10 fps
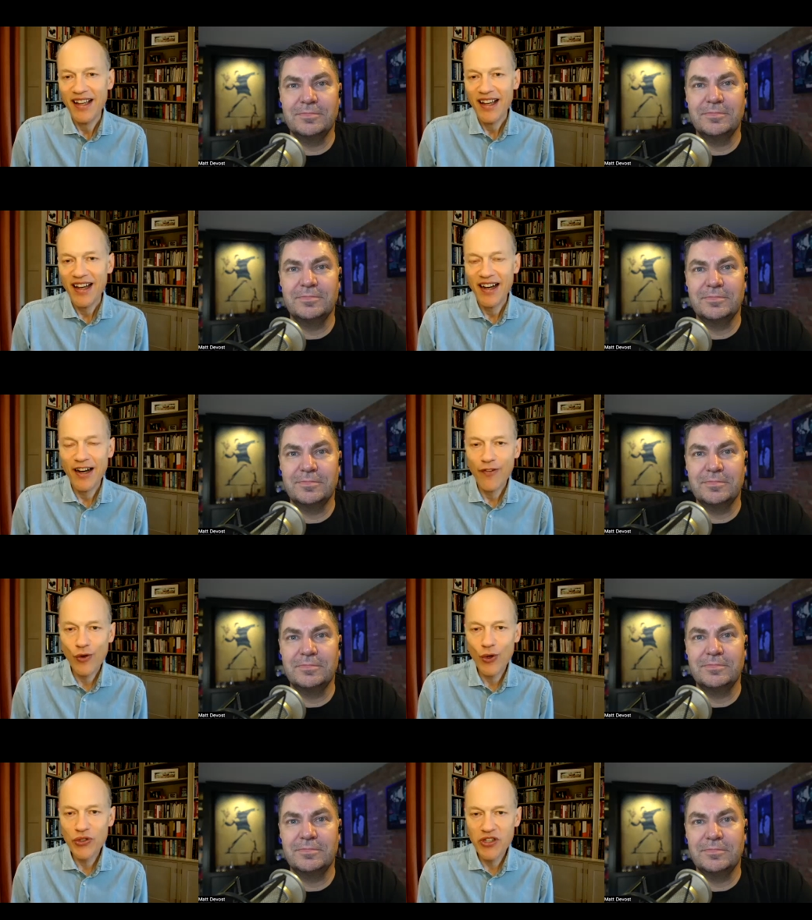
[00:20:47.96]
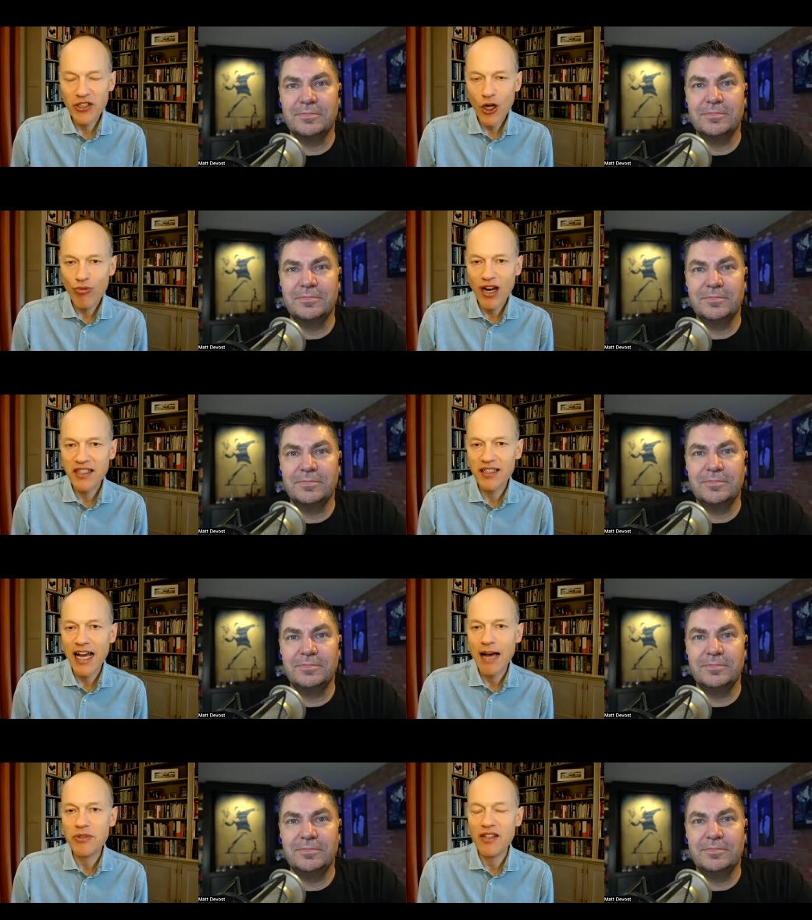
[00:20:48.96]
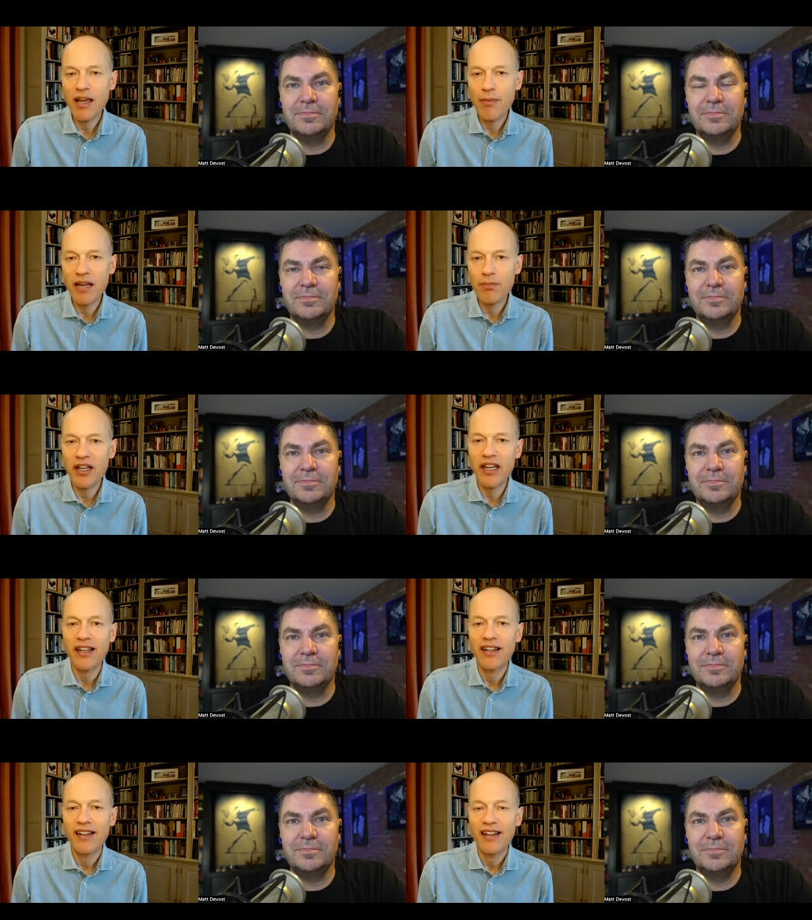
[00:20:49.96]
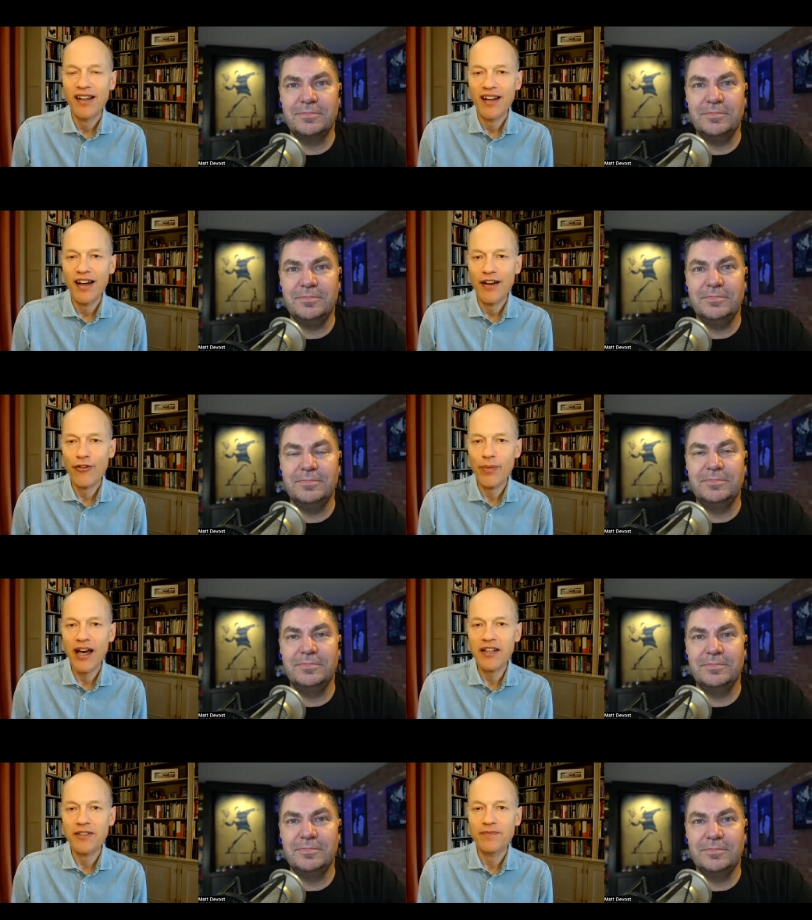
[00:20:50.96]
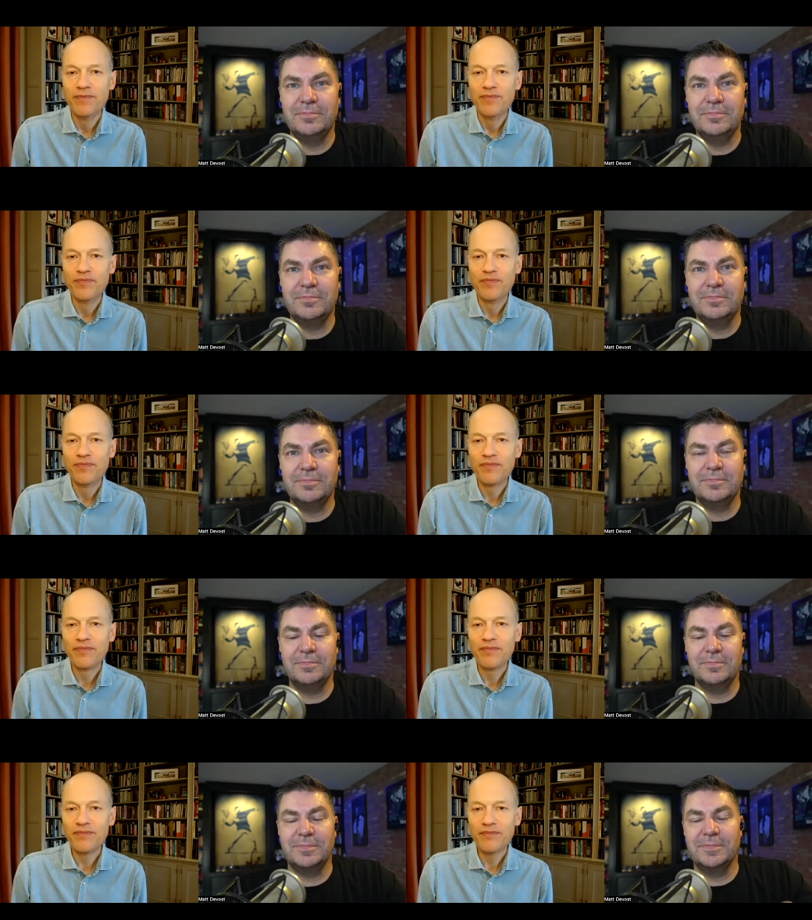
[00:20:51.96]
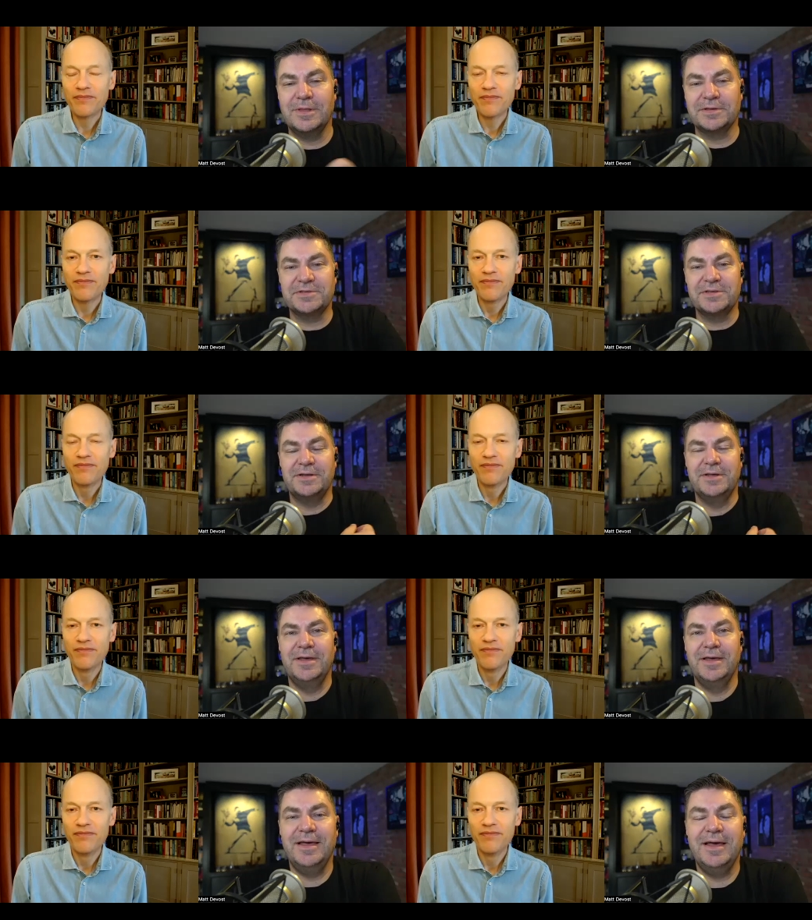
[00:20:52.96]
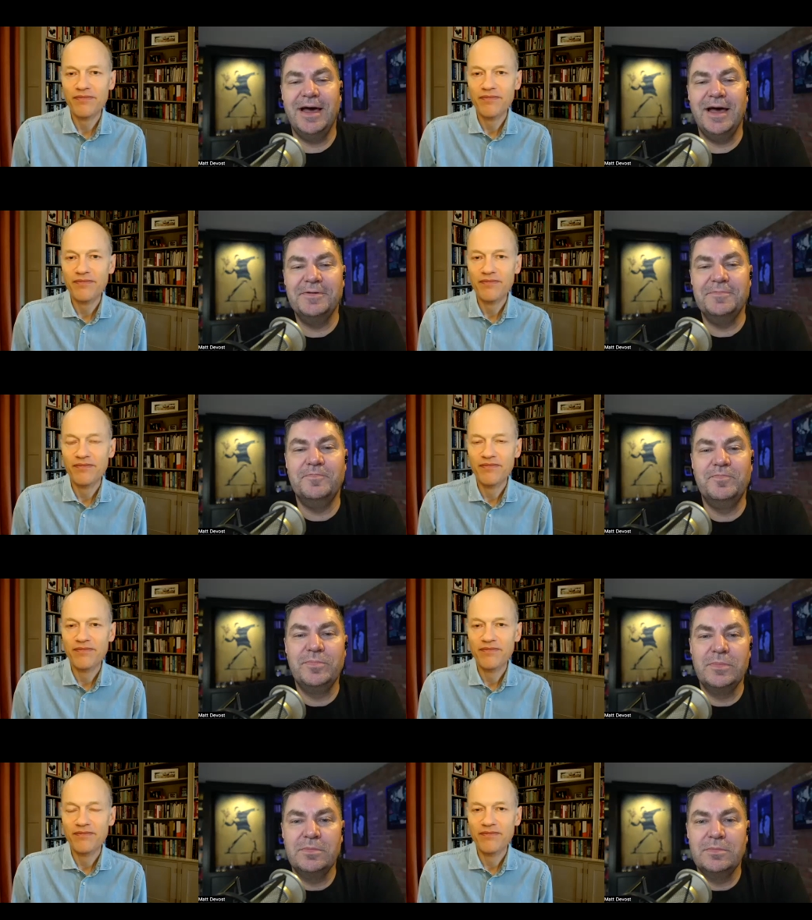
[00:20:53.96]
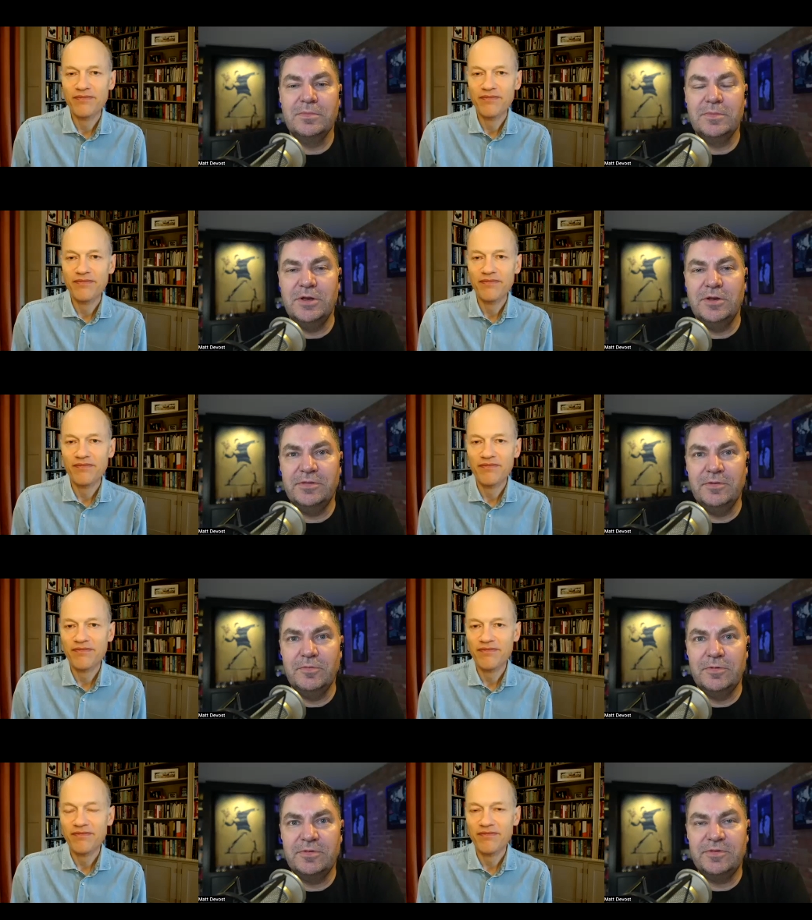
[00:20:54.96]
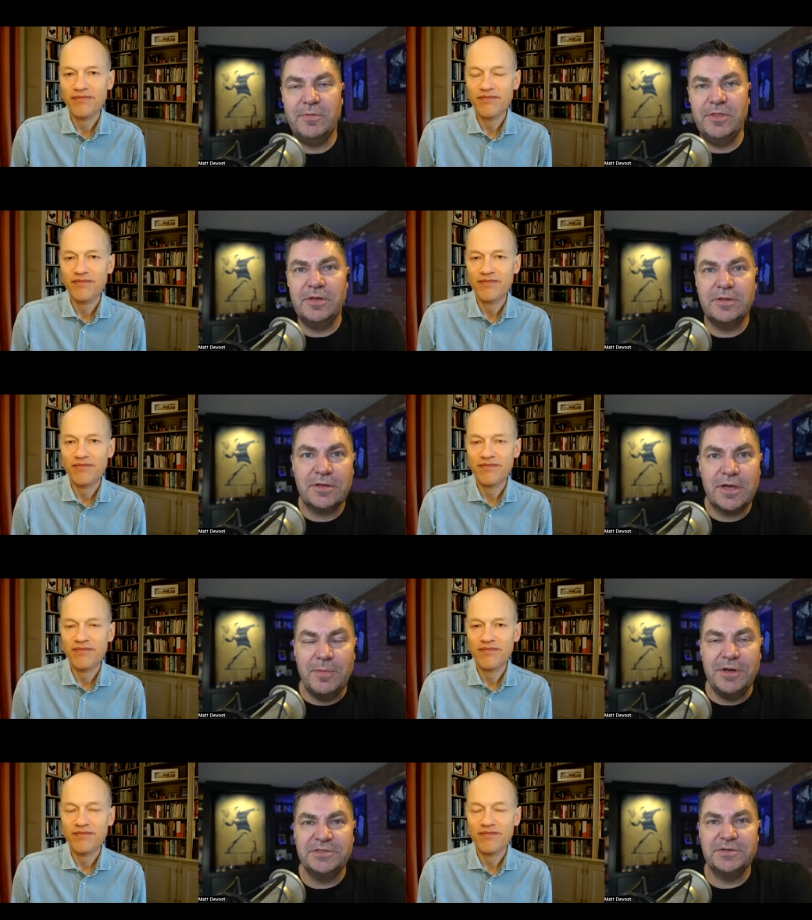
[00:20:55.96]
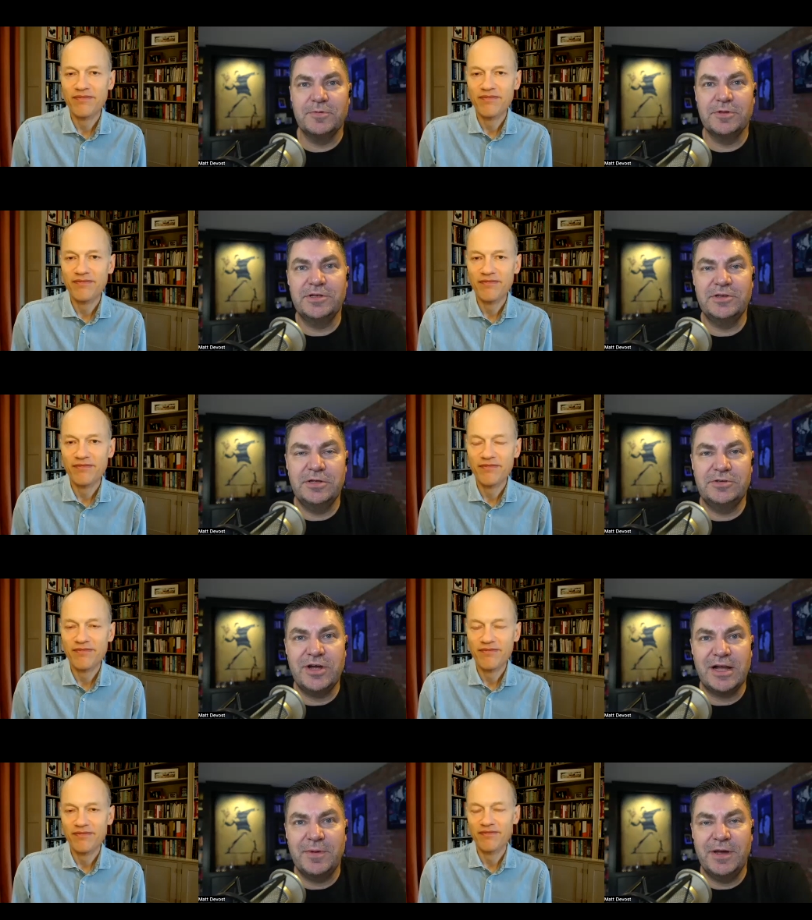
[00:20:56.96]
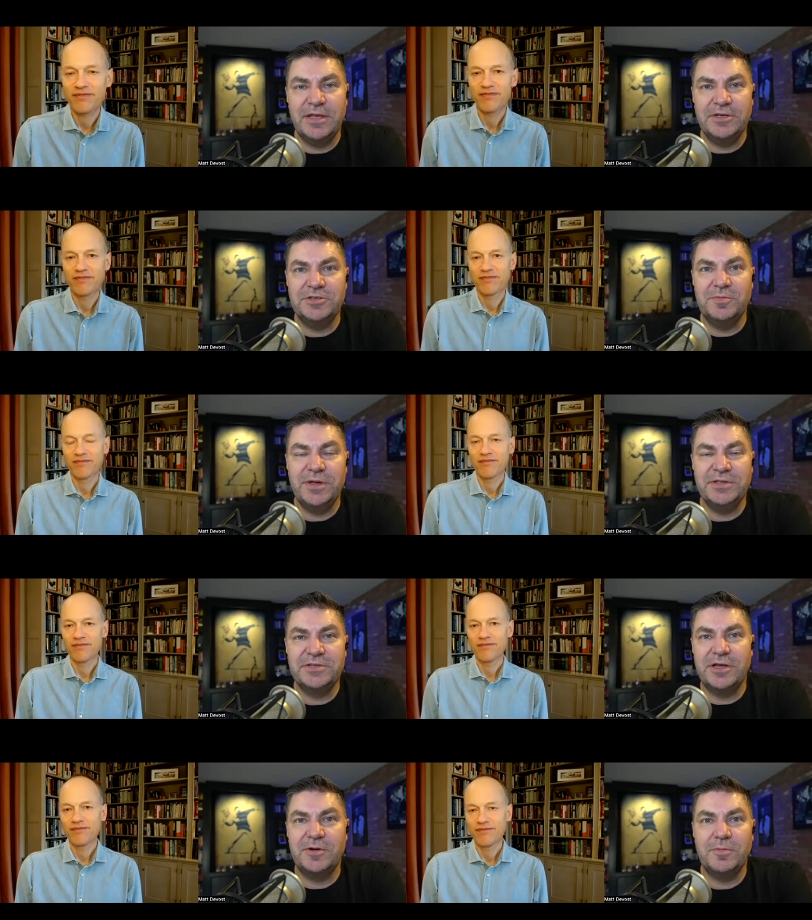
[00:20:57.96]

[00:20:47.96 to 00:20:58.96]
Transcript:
Speaker 1: uh, of course, the stock price collapsed and they made money uh, from that.
Speaker 2: Excellent. Um, you know, some of the companies that really attract my attention based on